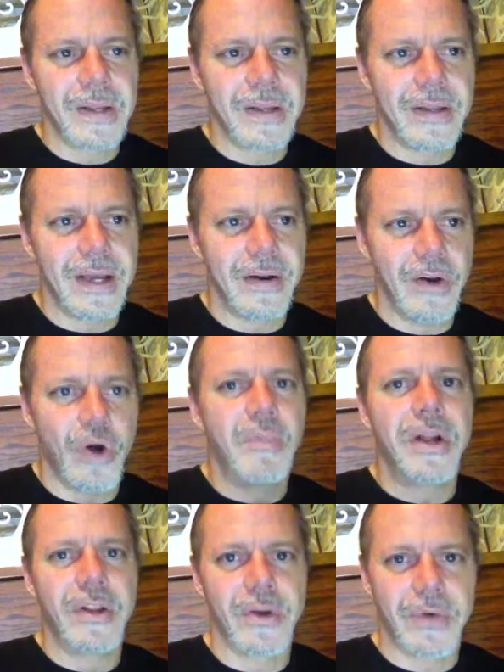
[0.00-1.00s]
that
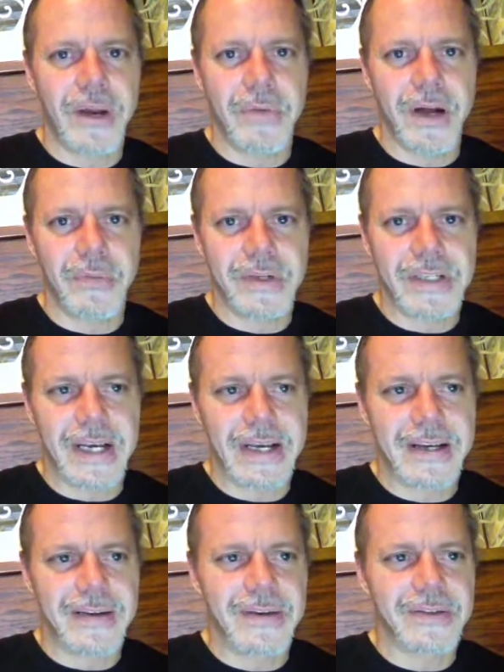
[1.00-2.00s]
nobody in their right mind would take,
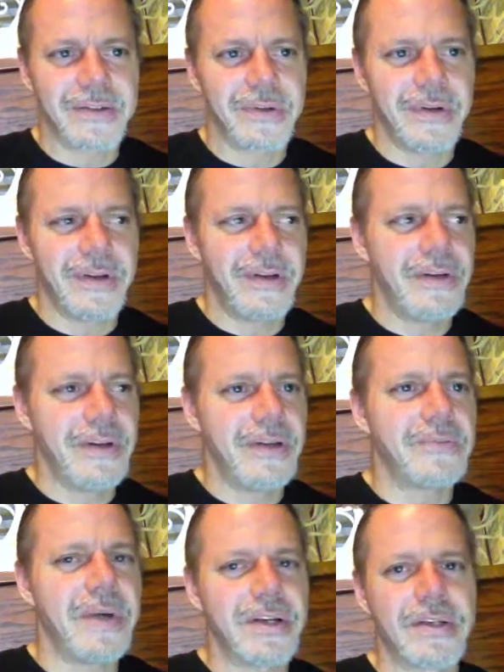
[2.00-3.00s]
you know. So he's
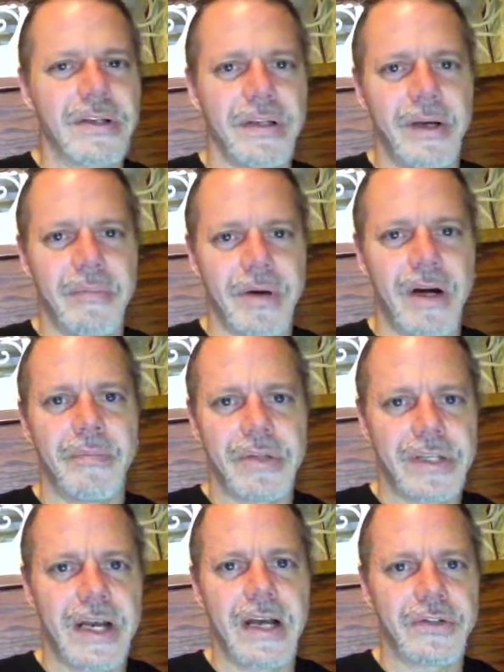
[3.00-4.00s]
basically a pompous
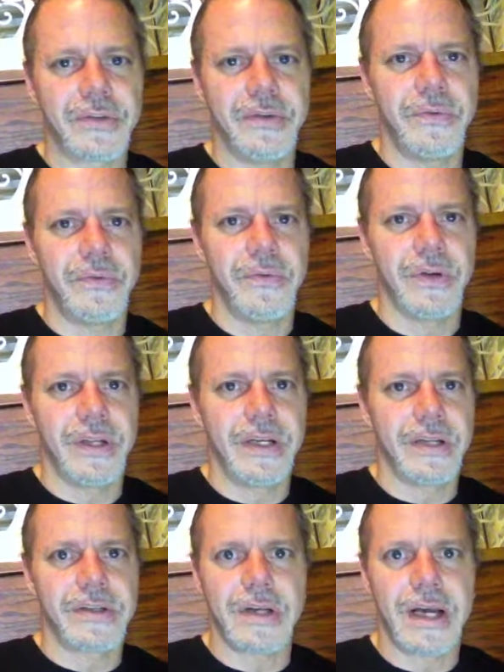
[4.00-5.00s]
ass who really
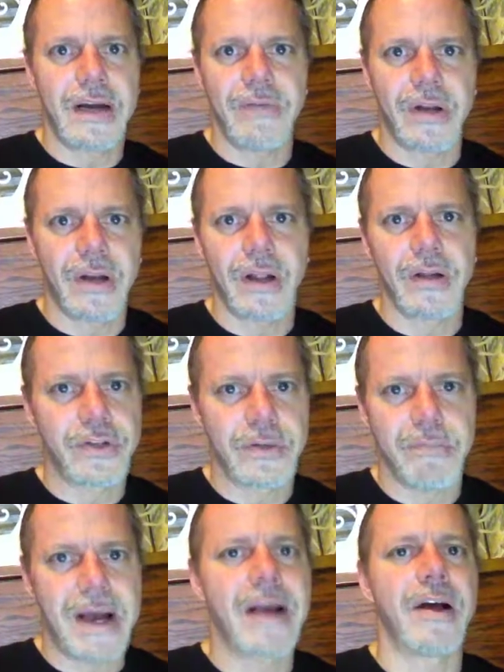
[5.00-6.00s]
doesn't have the knowledge to
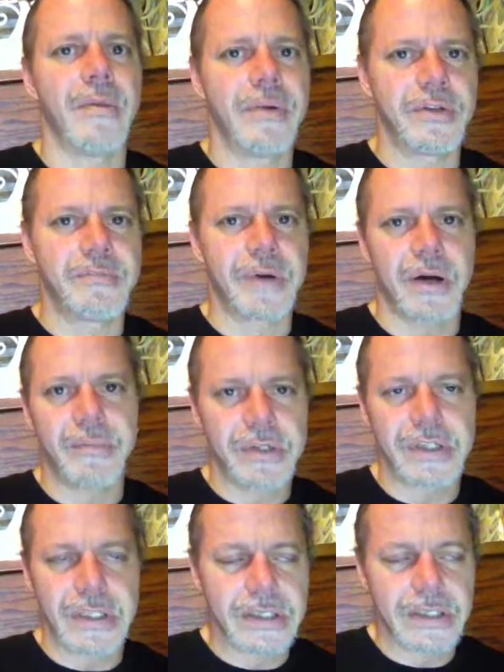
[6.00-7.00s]
back up his
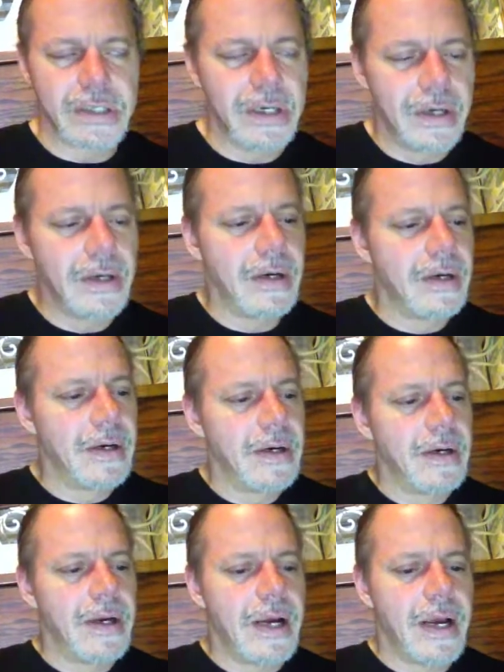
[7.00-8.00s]
pompousness.
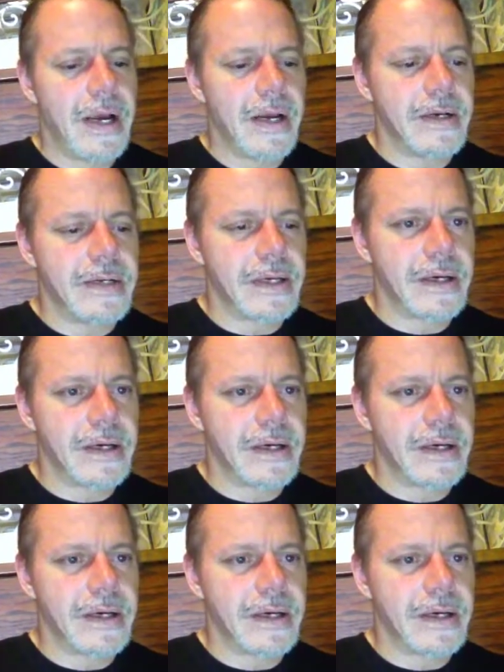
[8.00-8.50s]
And